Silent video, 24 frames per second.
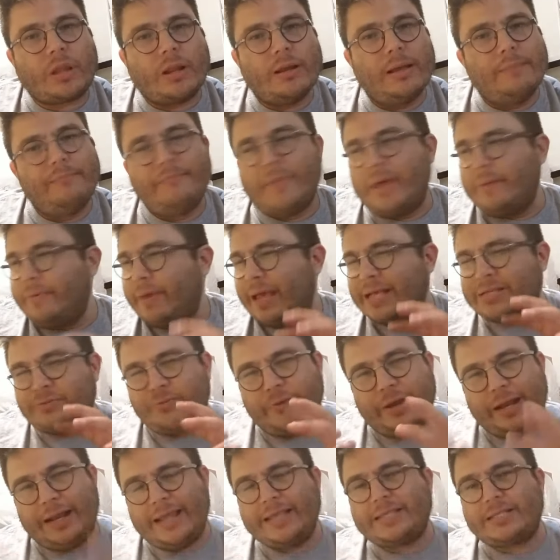maybe as
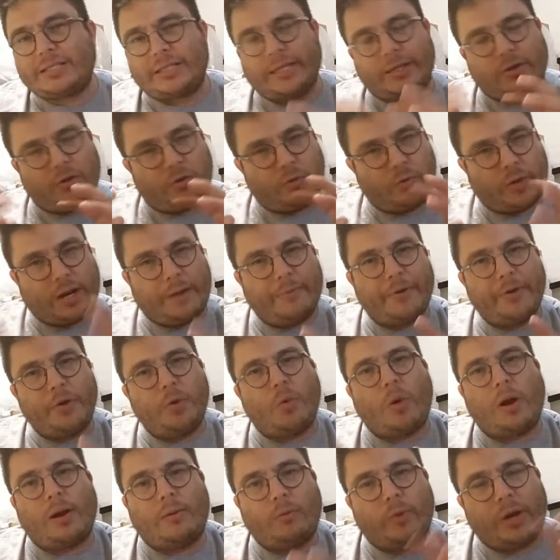realistic, or whatever you
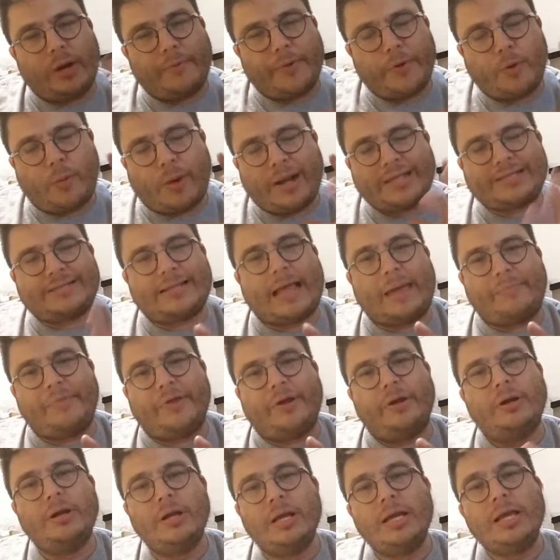want to slap
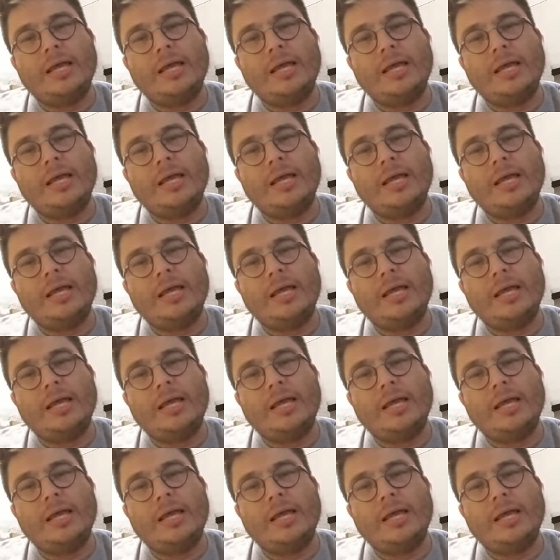there,